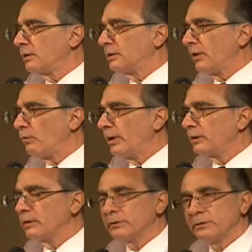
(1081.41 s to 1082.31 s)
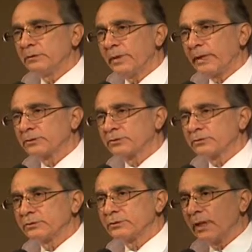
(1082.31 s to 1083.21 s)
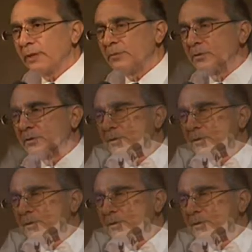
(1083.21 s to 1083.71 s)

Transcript: they wait under the master's table,